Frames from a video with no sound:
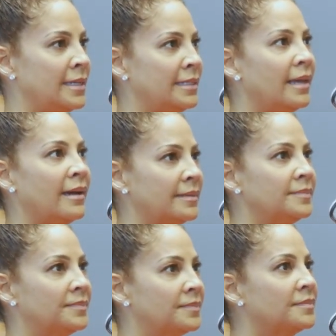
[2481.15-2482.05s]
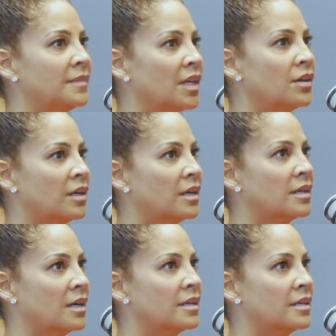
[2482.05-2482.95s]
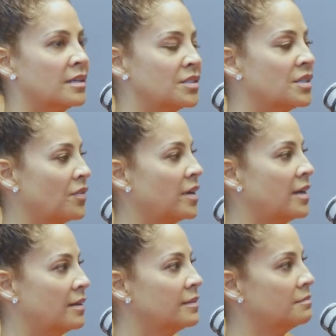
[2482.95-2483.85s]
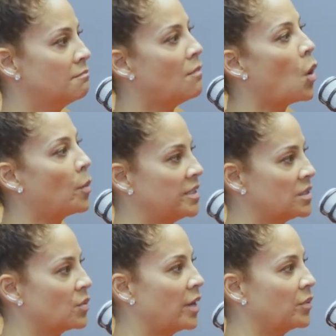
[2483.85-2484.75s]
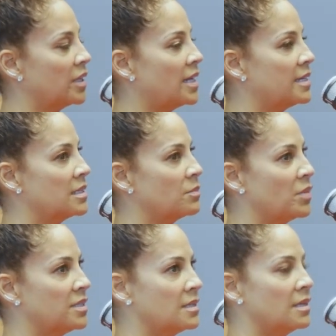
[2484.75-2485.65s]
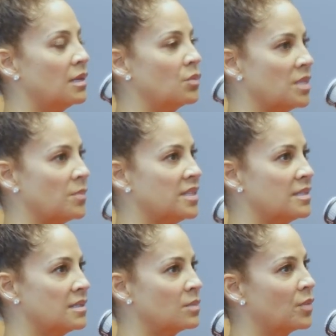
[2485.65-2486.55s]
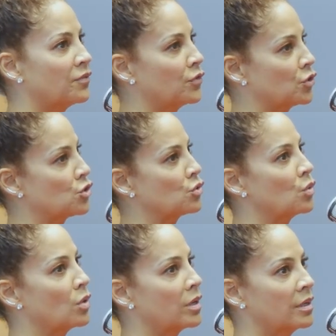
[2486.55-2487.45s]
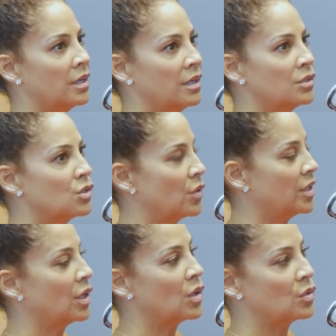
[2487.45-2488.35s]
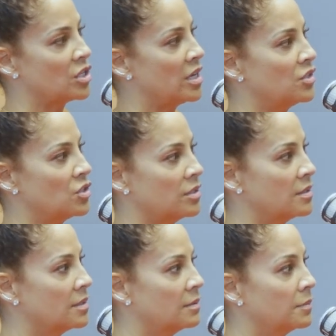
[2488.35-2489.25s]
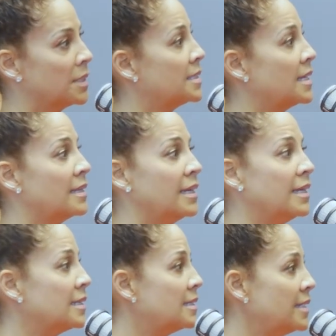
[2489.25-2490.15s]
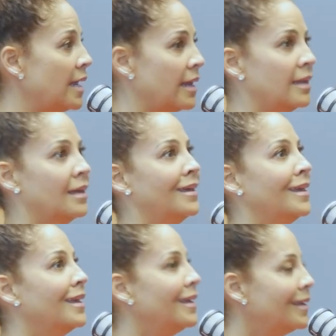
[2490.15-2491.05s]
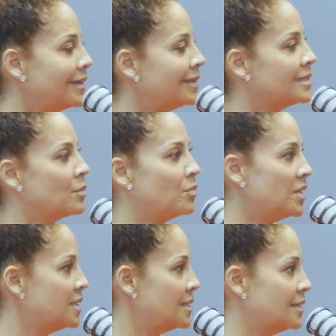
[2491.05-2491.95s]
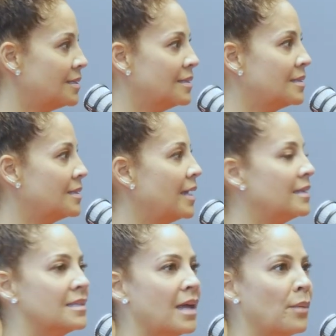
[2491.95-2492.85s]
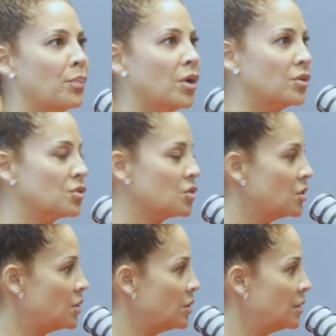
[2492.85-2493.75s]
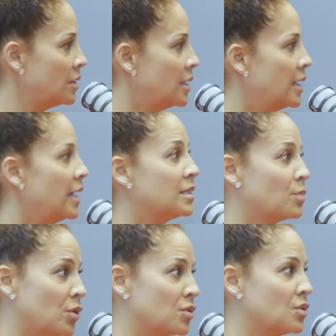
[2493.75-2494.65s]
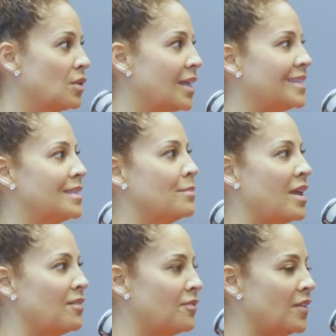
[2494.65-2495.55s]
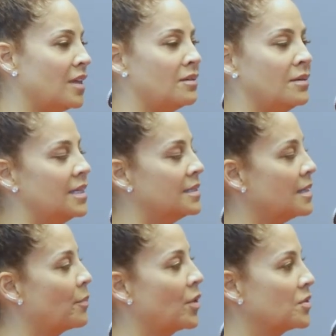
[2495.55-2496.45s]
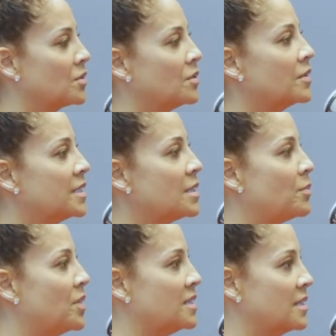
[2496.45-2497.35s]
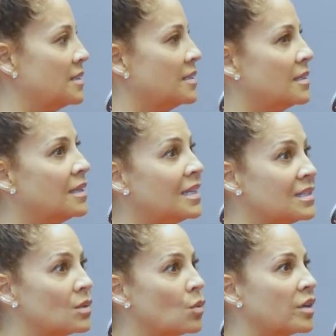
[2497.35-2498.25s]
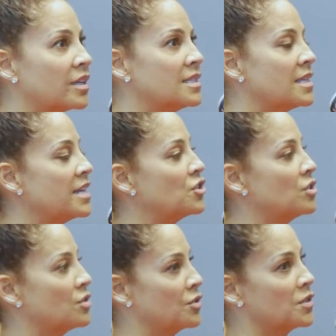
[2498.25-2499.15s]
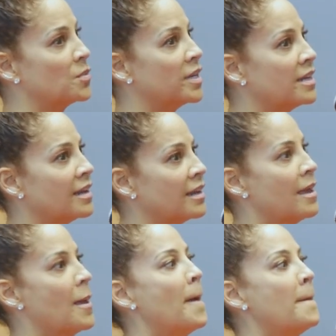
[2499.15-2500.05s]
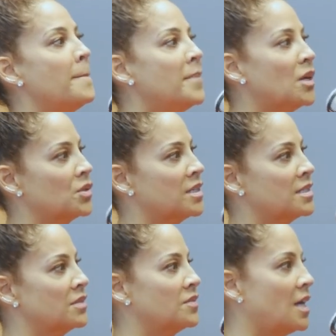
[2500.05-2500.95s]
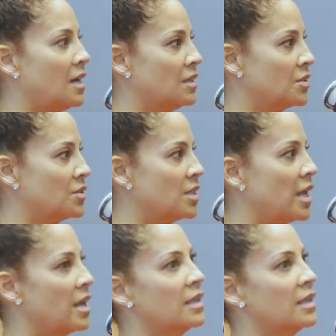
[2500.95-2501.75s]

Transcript: Yeah, there are, are, are different moments where I realized that it was a business, but for sure during negotiations. Because at the end of the day, it is a business. It's, yeah. not, it's not personal. As personal as it may feel, it's yeah. not personal. It's a business. Yeah. These organizations are spending millions of dollars. They